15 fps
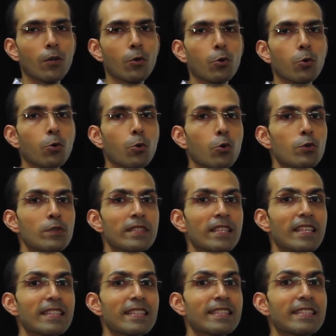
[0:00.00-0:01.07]
whose
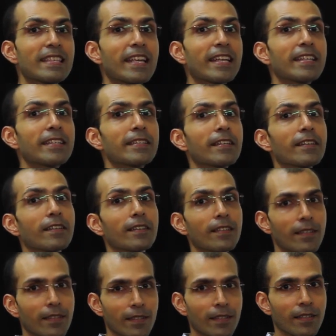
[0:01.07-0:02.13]

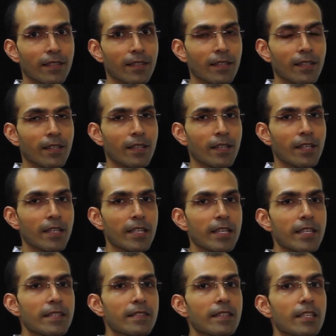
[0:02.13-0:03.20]
center
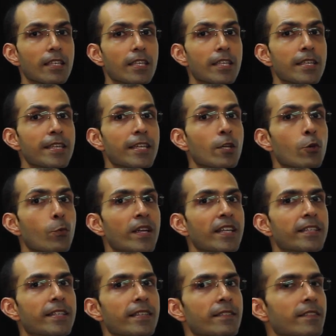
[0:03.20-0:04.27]
is
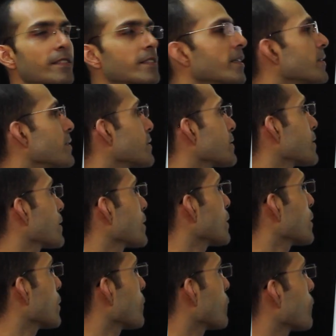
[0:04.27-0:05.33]
equidistant
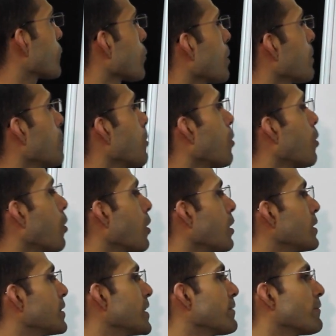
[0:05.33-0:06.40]
from
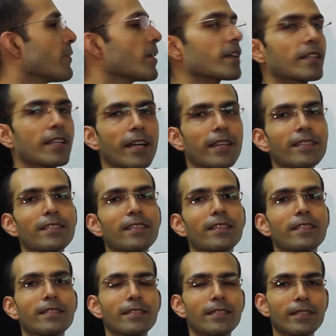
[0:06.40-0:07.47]
all the
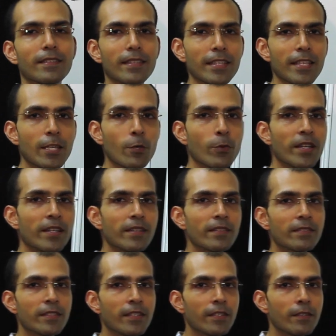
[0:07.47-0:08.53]
vertices,
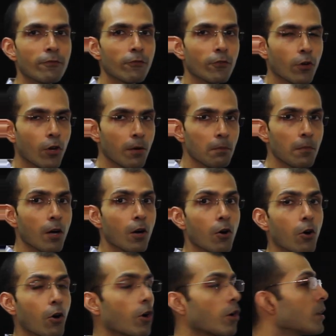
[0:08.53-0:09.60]
equidistant from
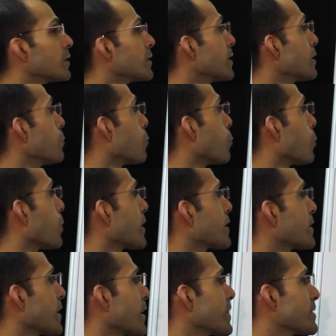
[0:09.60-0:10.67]
all the
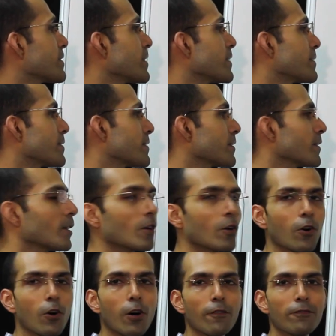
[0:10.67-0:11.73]
vertices
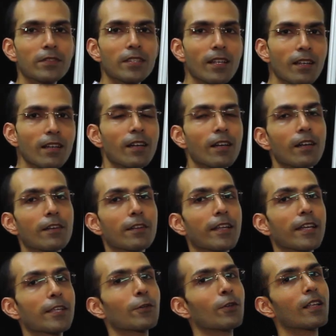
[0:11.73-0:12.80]
of the
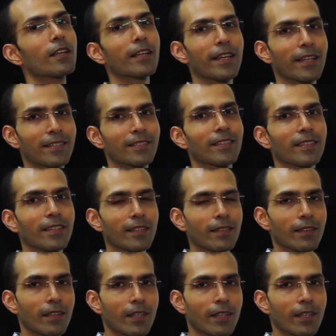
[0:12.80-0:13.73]
regular hexagon.